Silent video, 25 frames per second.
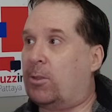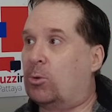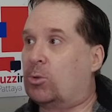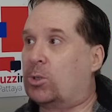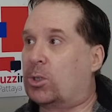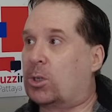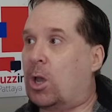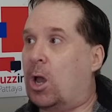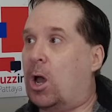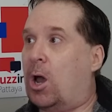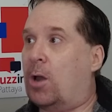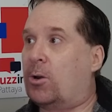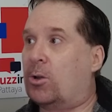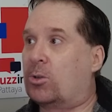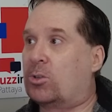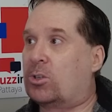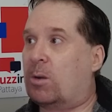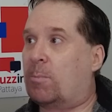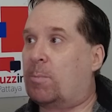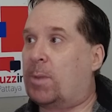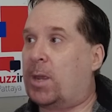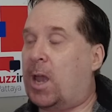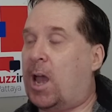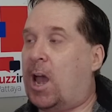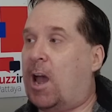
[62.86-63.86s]
those condos
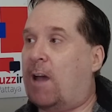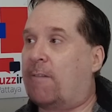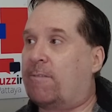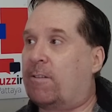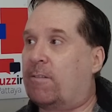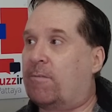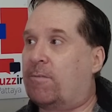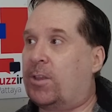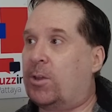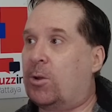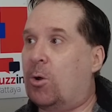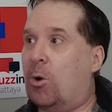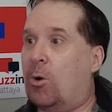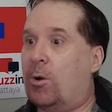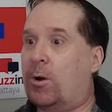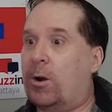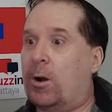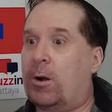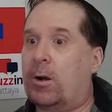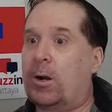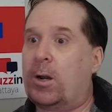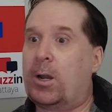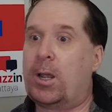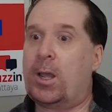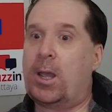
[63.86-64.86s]
on behalf of the
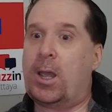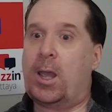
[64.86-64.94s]
owner,